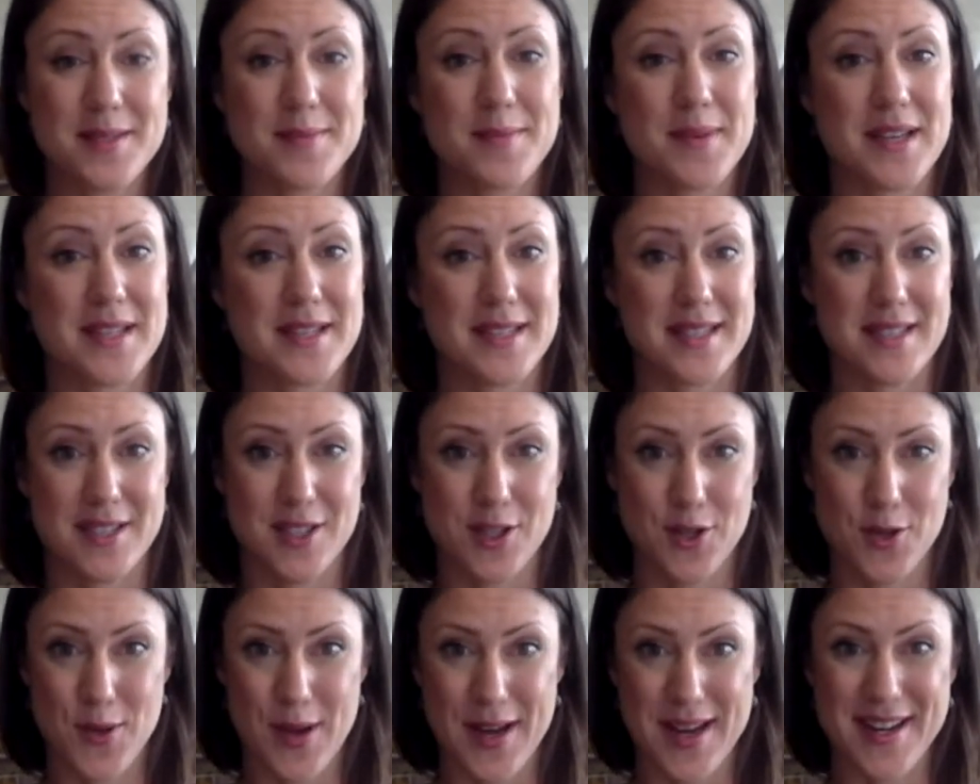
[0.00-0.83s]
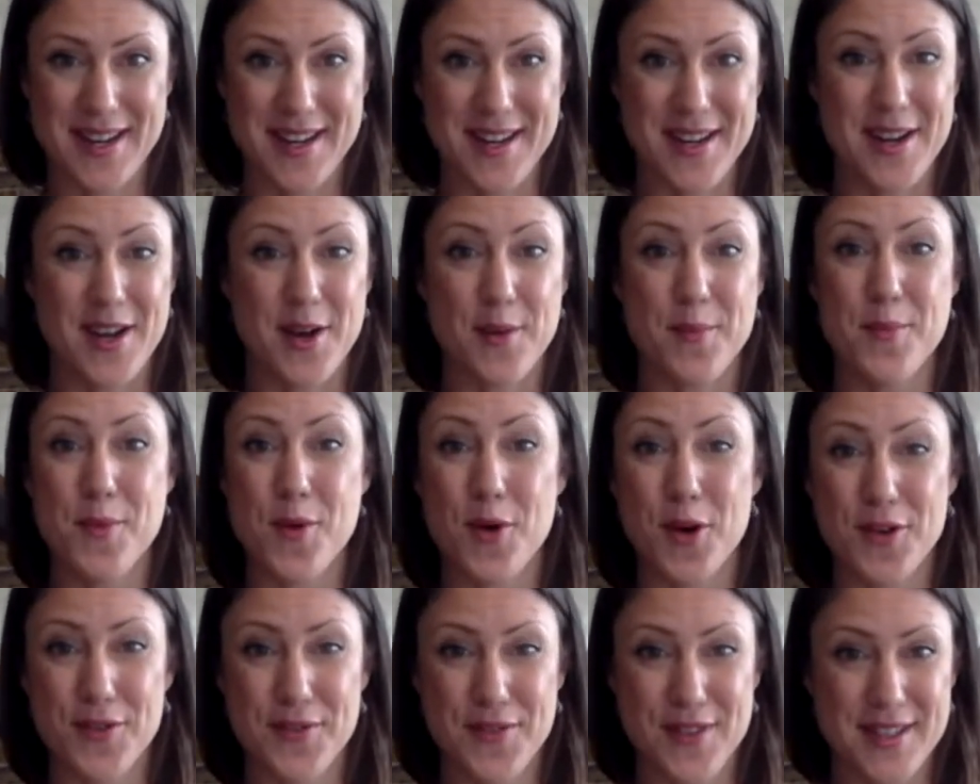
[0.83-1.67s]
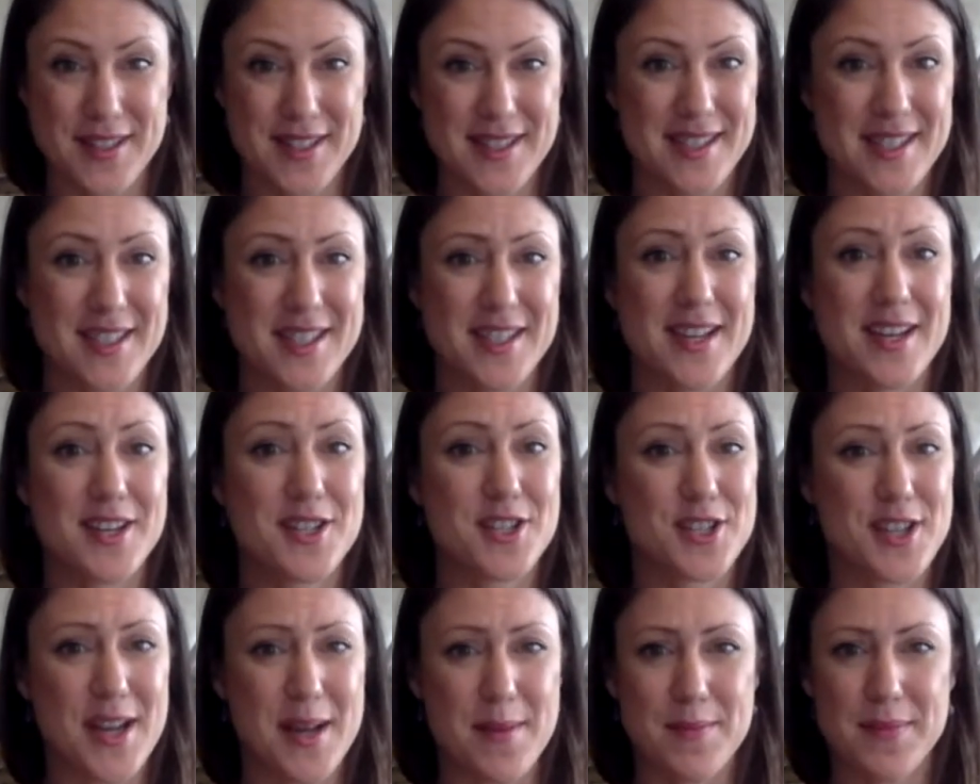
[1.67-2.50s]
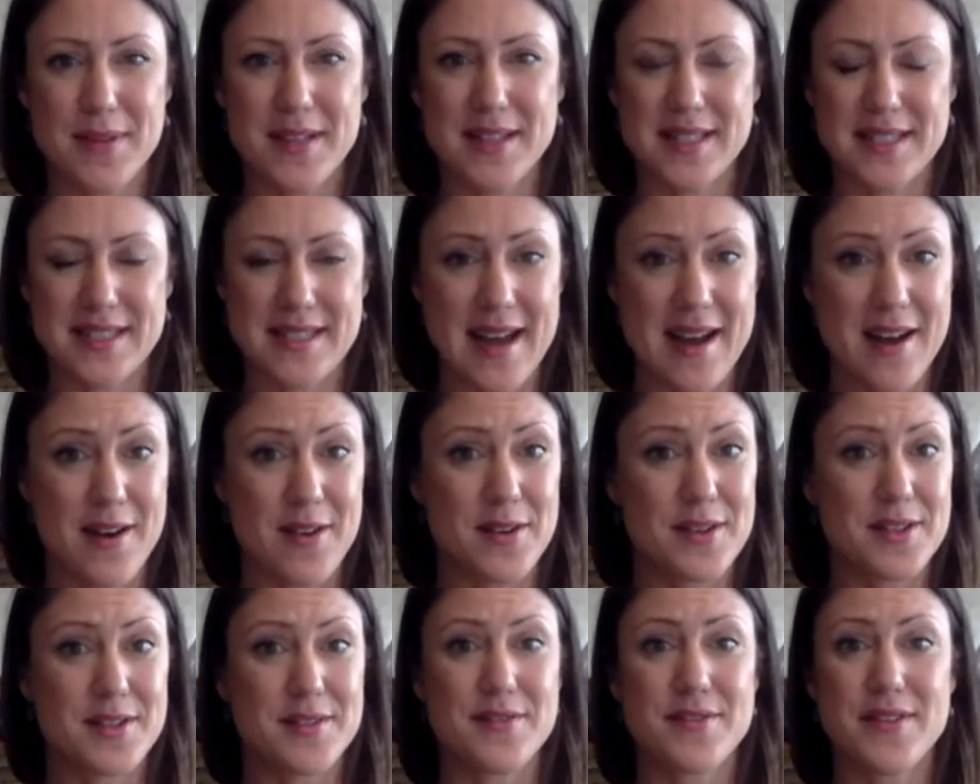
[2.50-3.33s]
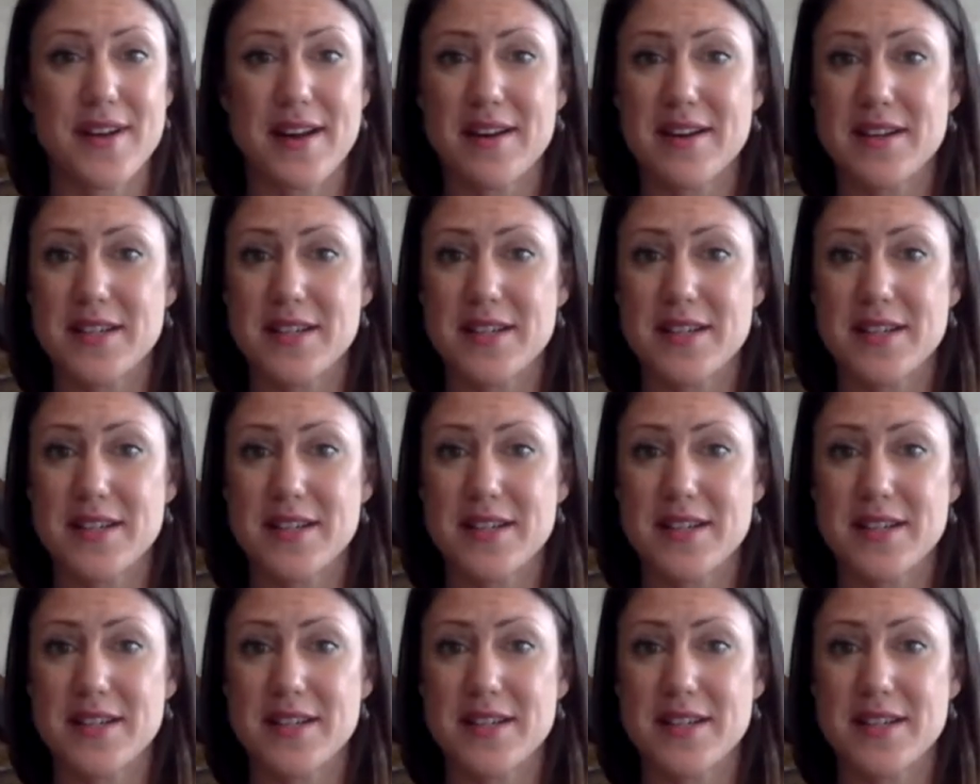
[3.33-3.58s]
because it's quite an amorphous, a shapeless sound, very